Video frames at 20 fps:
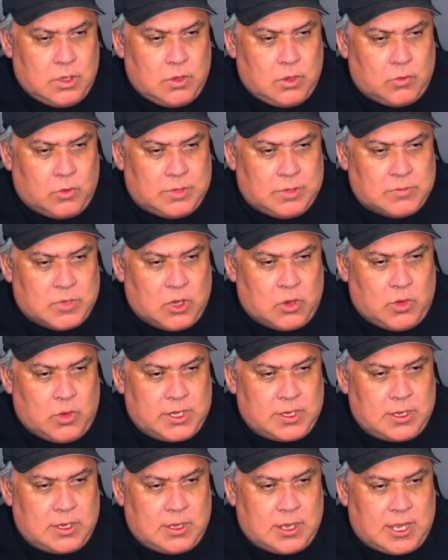when
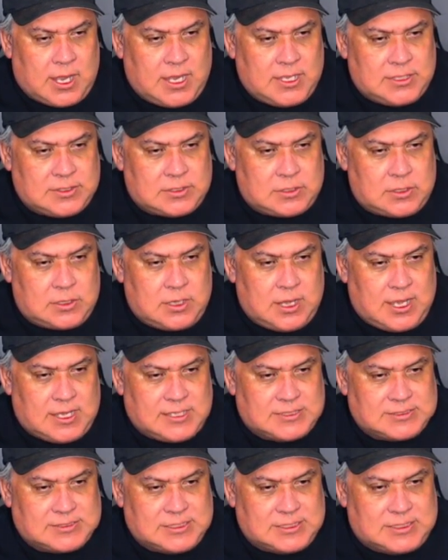mowing either,
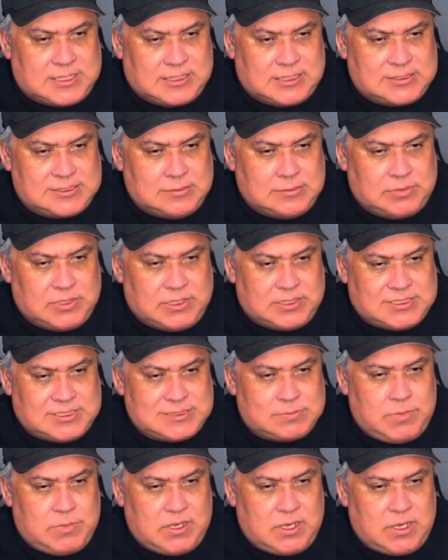as it can simply
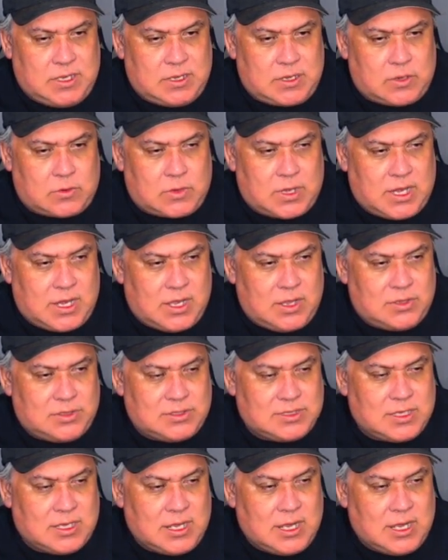spin around